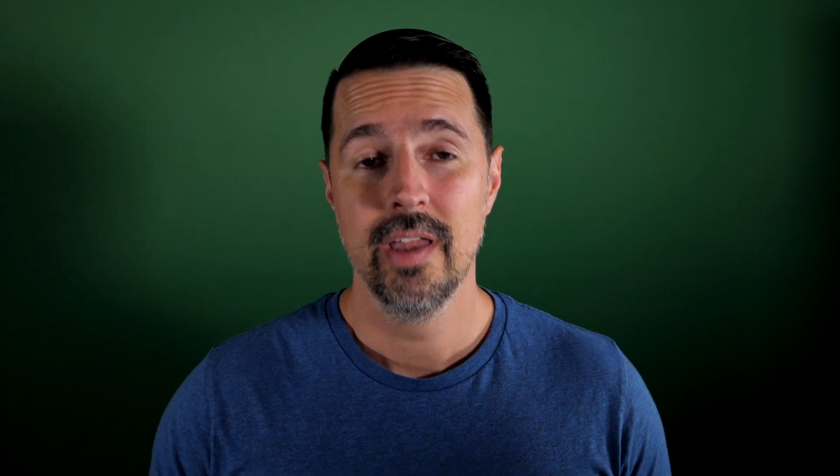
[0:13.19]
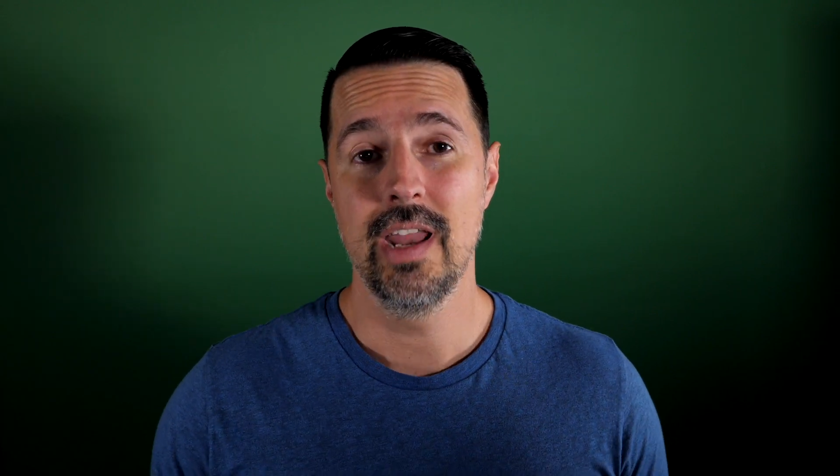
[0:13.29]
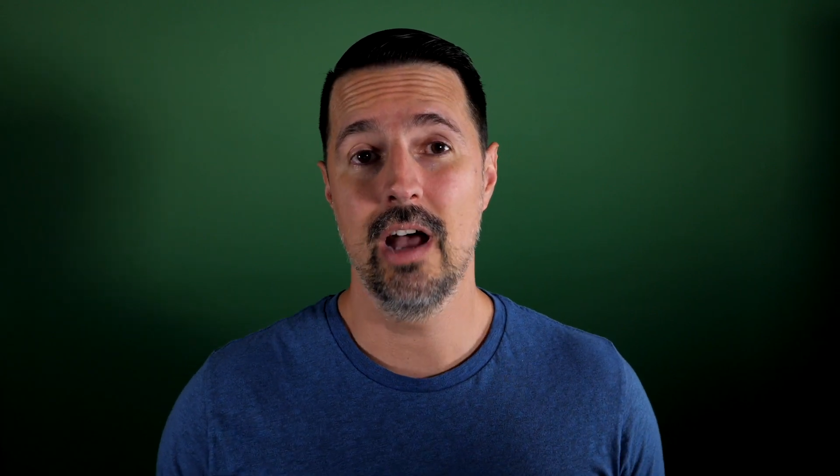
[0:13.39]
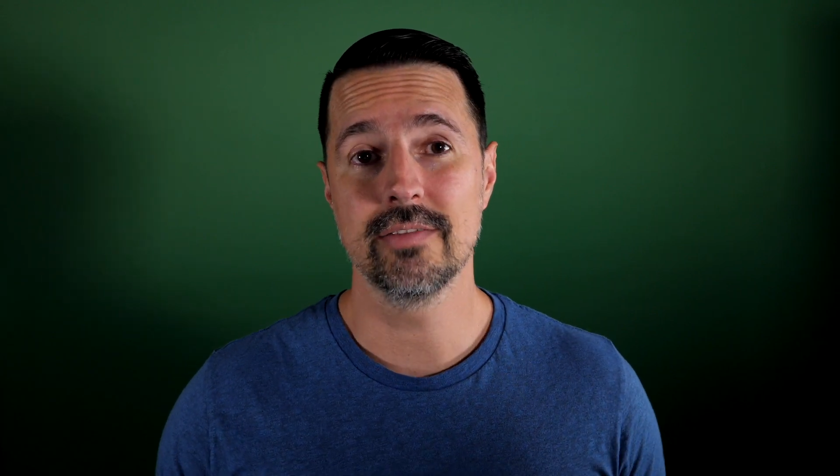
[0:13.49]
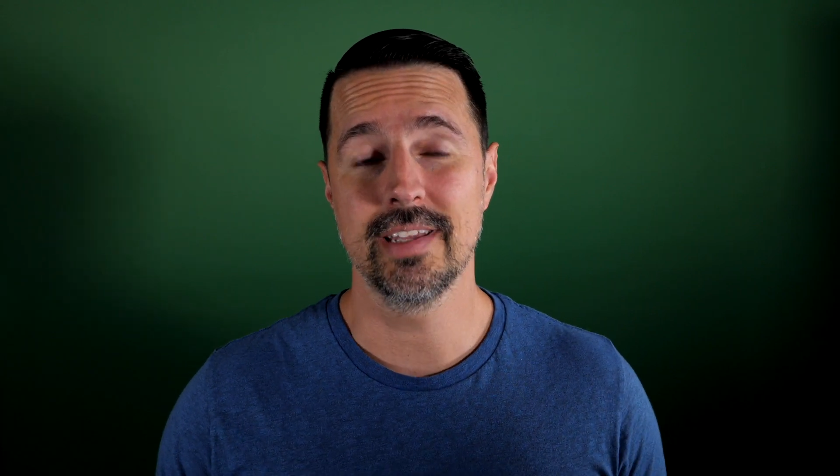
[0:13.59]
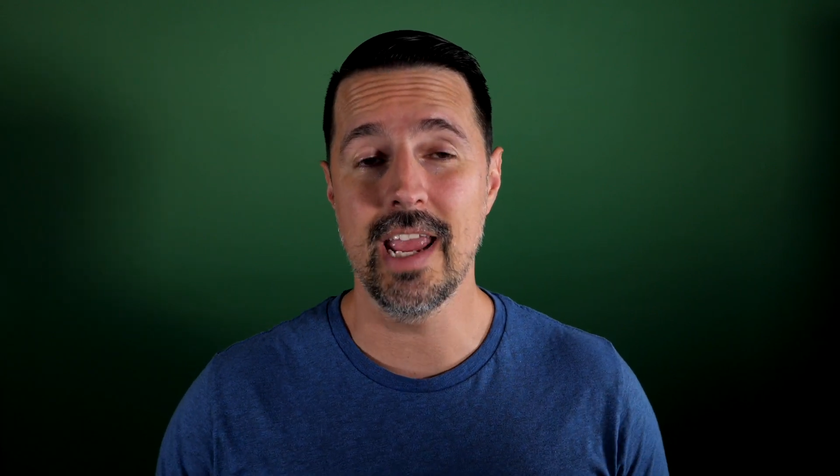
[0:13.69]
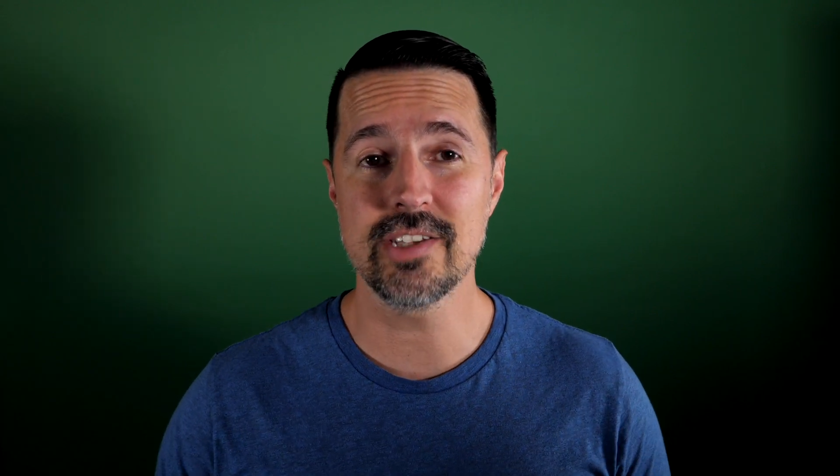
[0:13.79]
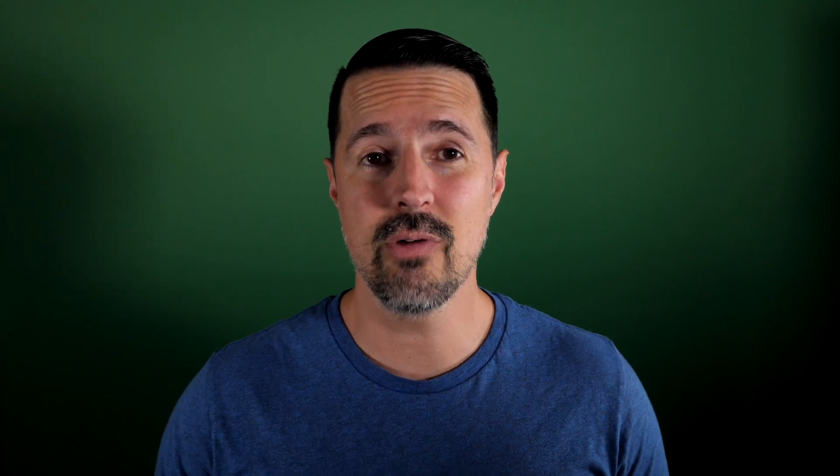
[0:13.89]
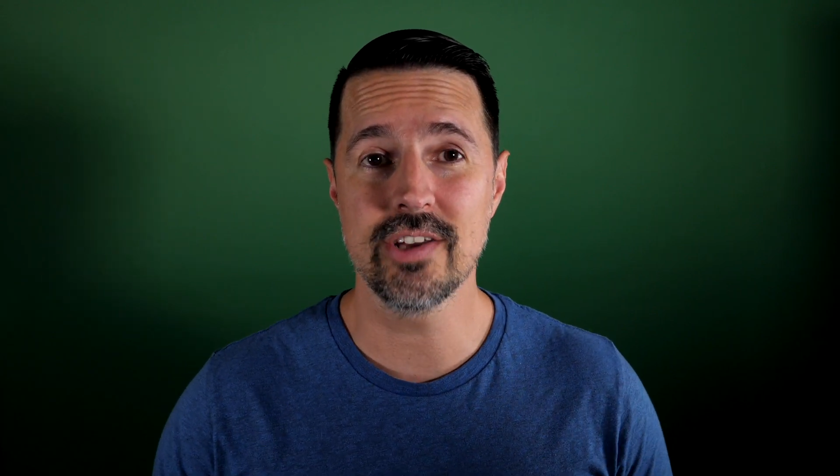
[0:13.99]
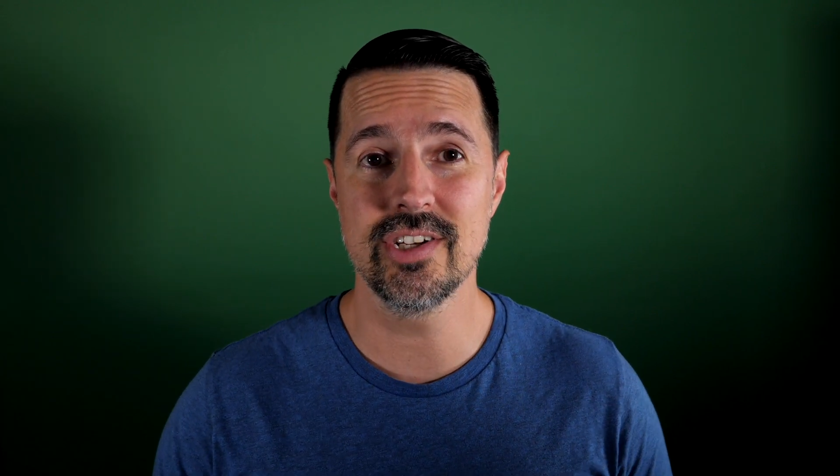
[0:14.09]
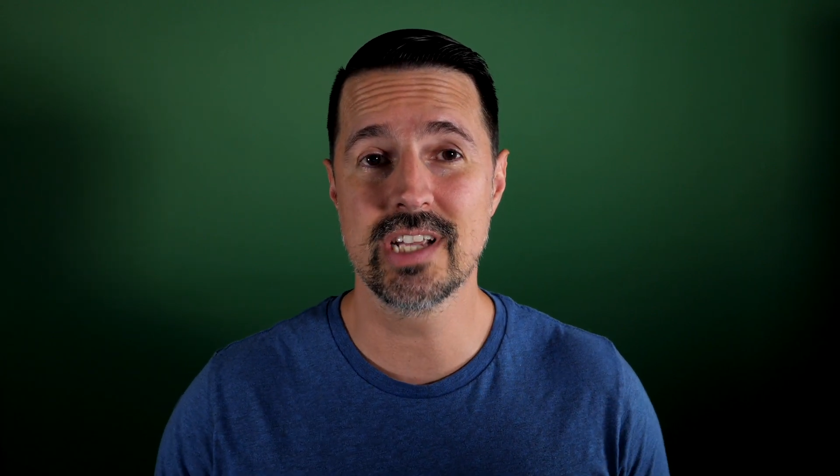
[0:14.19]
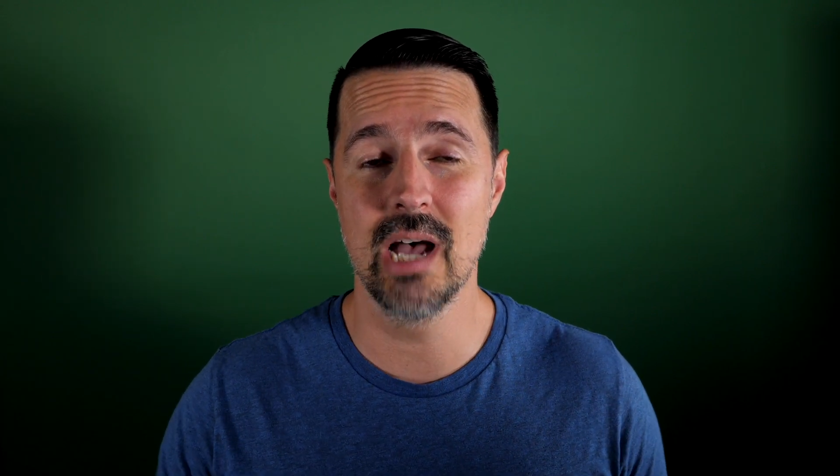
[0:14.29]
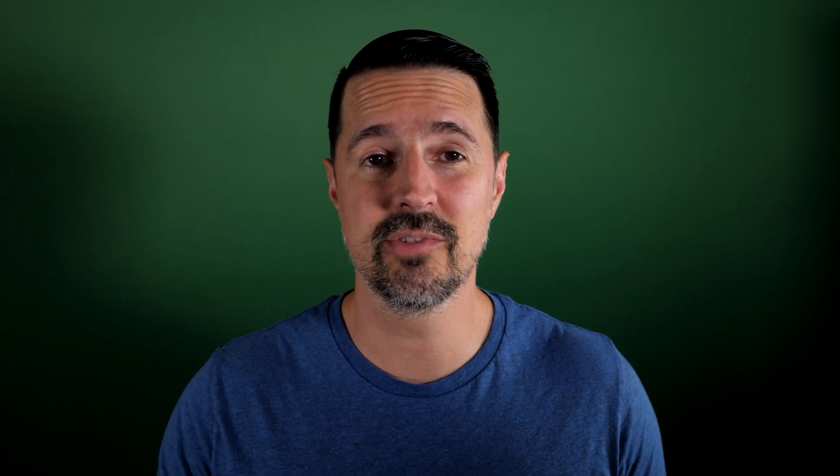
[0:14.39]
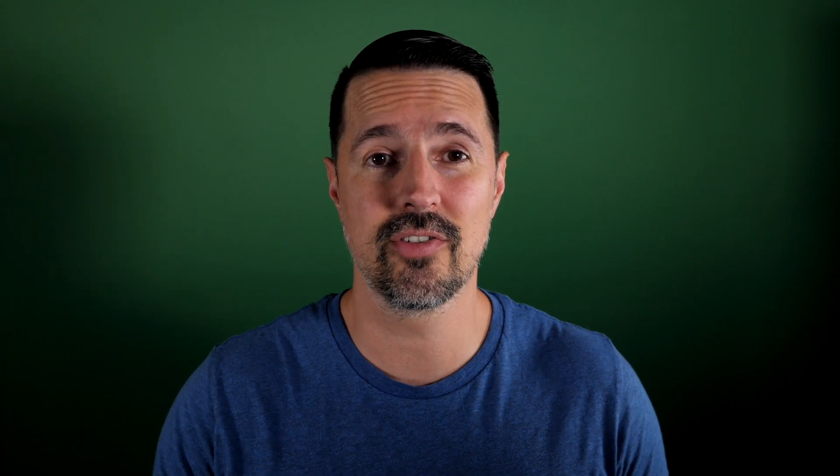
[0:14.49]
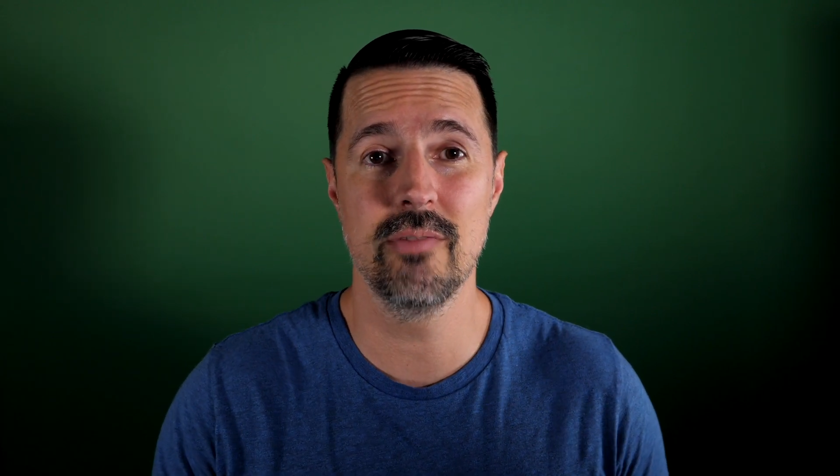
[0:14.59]
Now, today's question
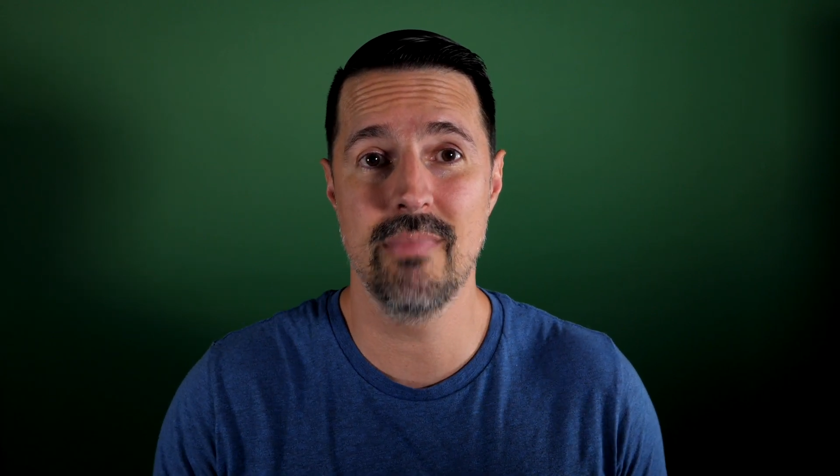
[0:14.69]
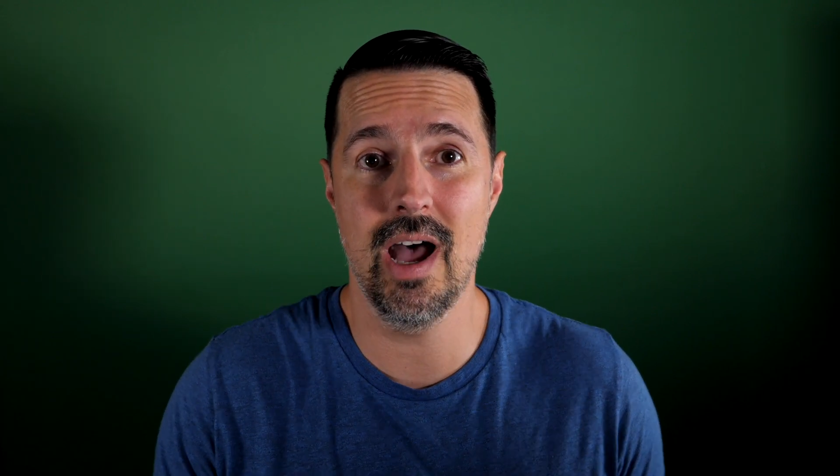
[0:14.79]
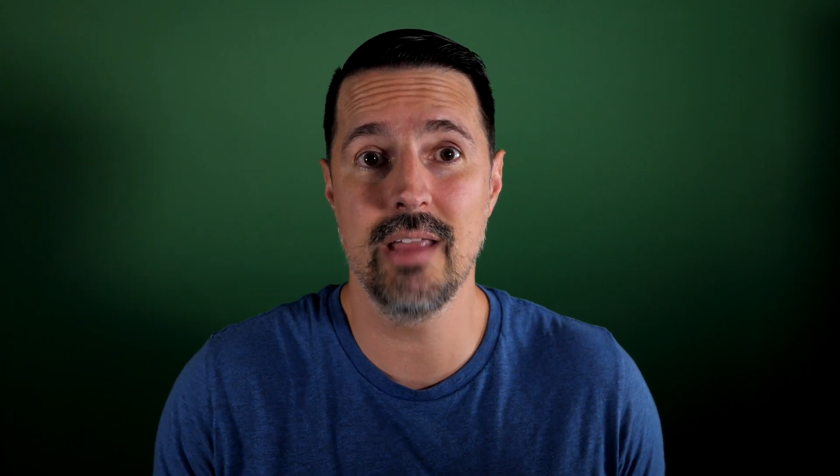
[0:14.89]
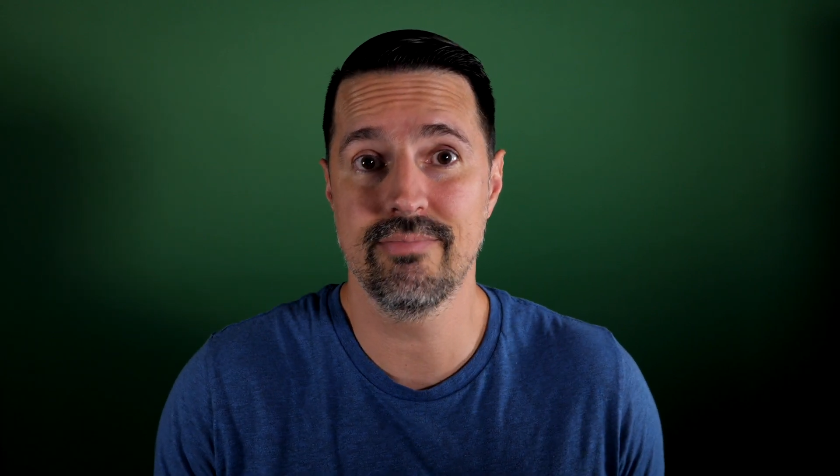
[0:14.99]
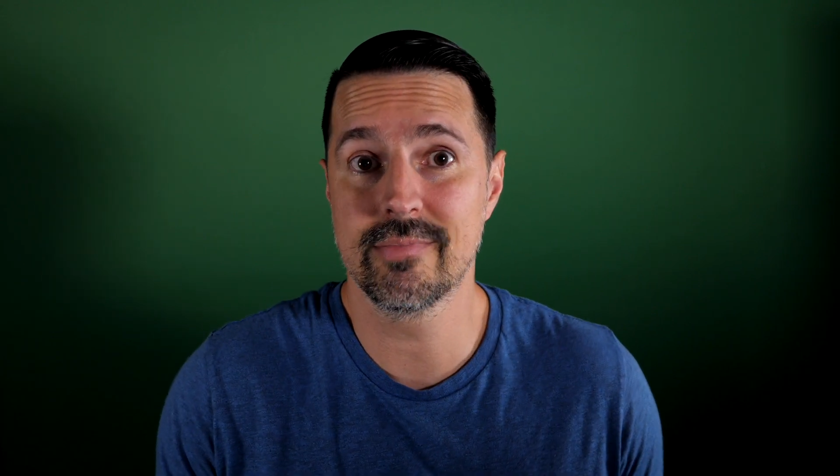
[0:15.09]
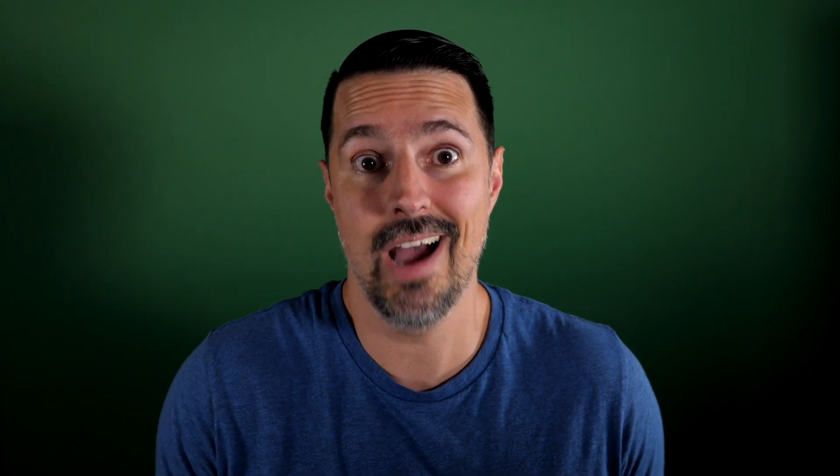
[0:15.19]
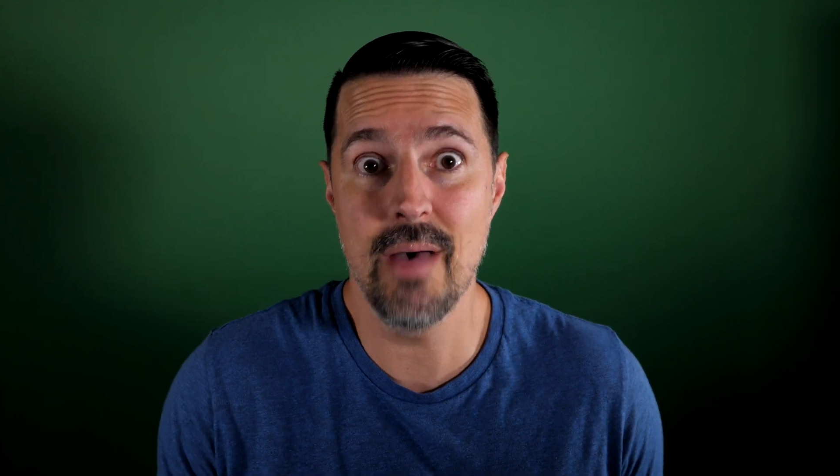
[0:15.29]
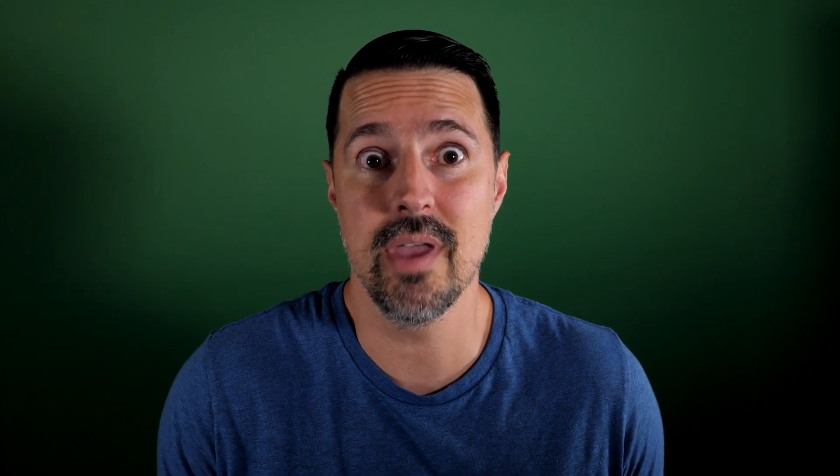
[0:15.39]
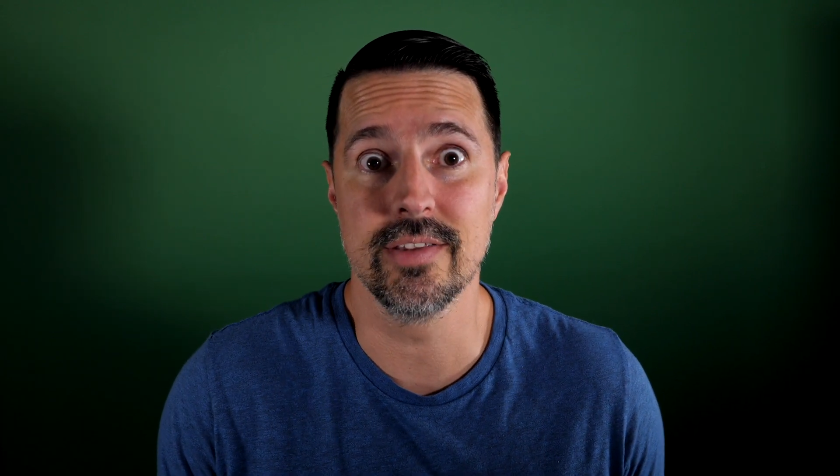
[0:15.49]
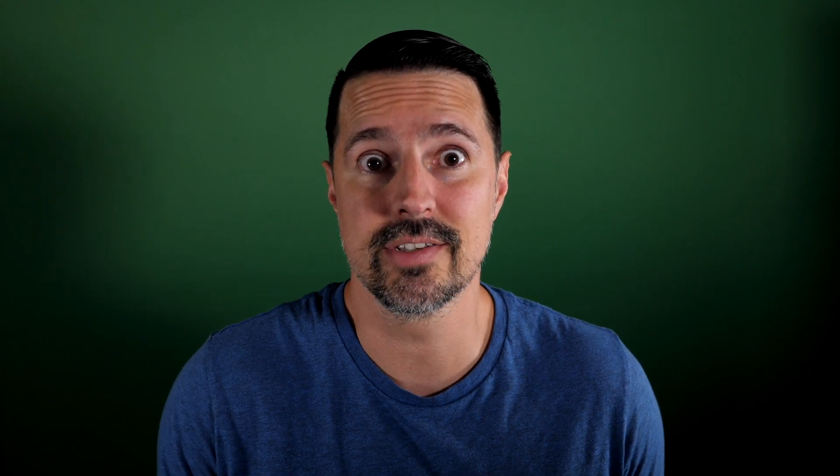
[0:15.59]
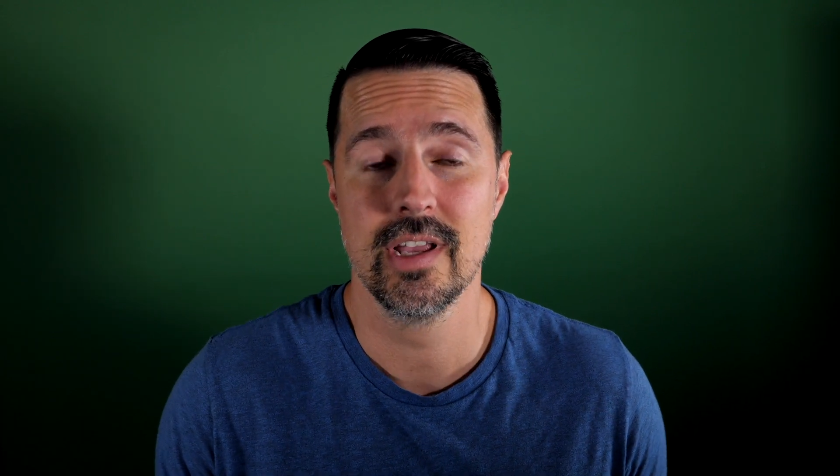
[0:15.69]
comes from my comments.